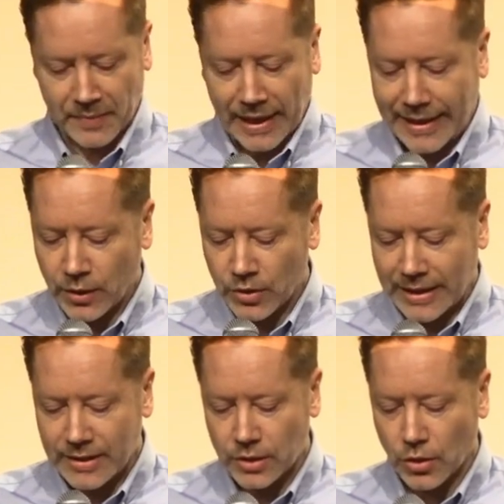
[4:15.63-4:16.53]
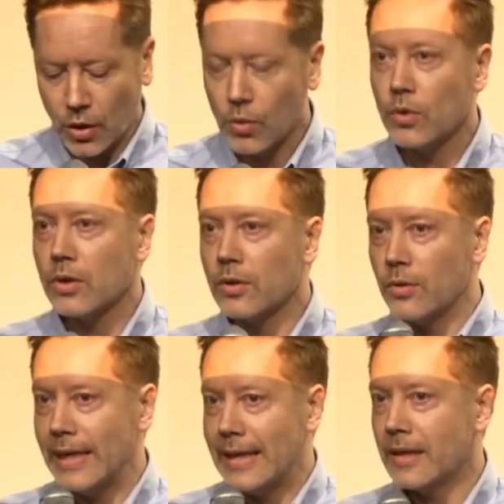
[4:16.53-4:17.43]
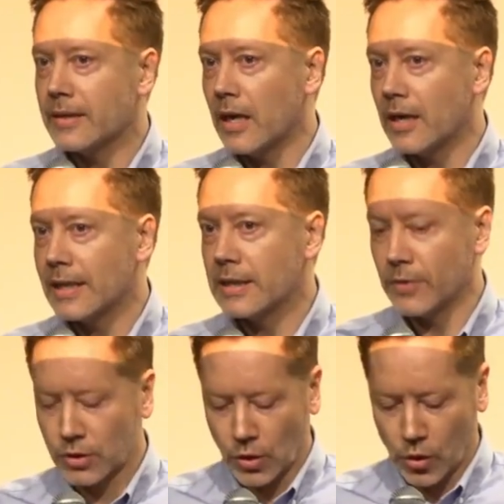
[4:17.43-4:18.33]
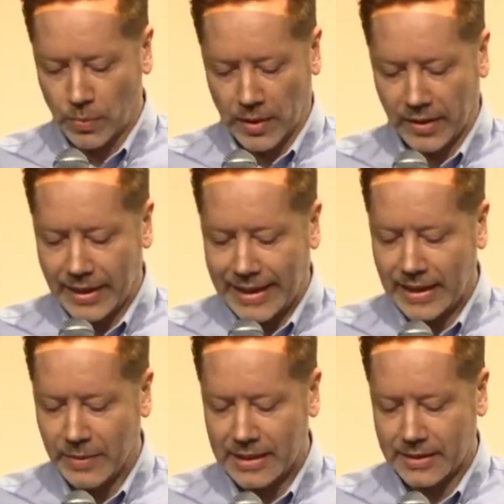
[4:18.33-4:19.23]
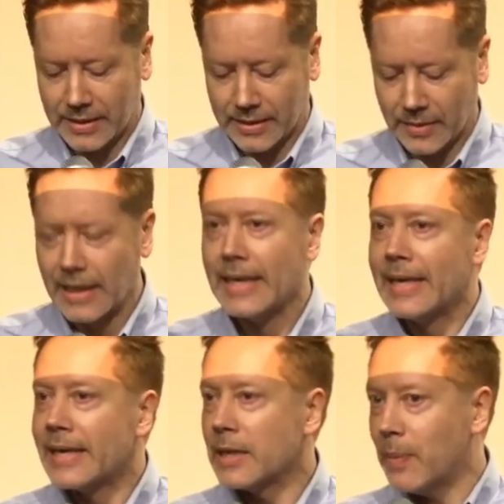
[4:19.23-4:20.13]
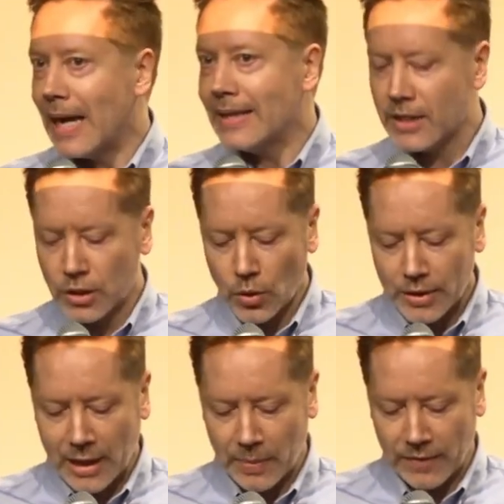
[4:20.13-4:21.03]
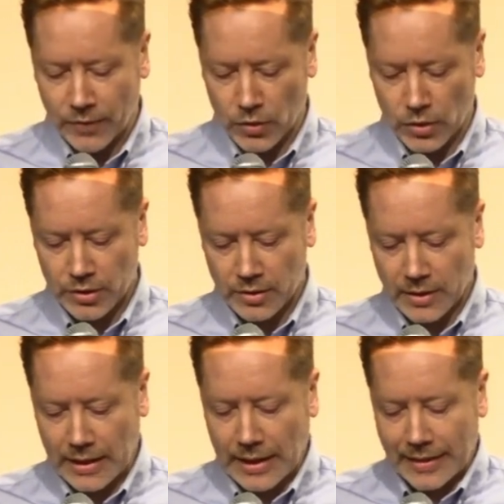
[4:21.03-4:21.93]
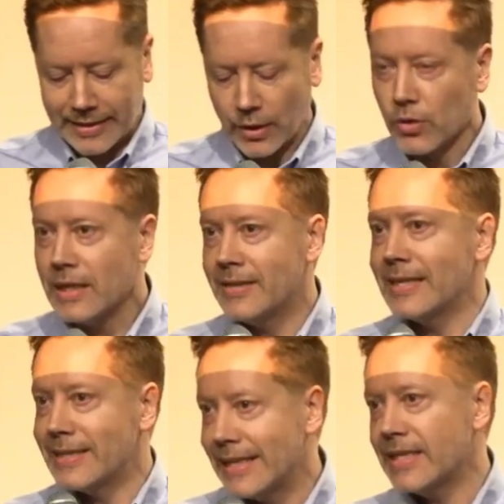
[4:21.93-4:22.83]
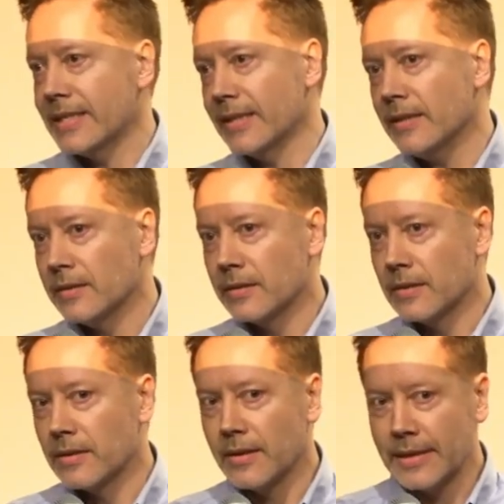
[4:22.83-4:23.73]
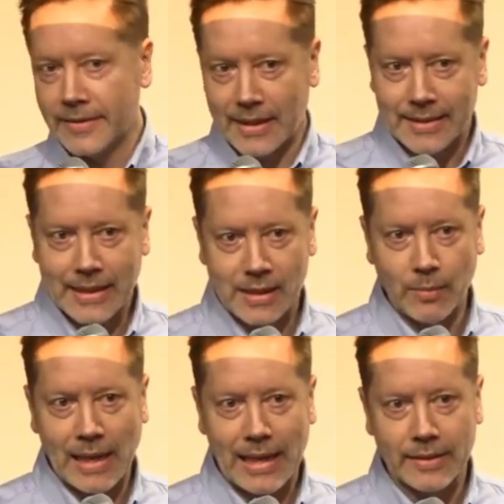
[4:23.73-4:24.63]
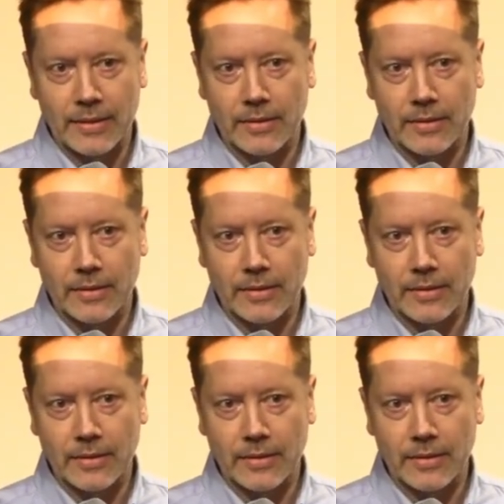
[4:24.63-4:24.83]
It contains no real targets for scope 3 emissions. The plan is so deeply flawed that the only transition in the transition plan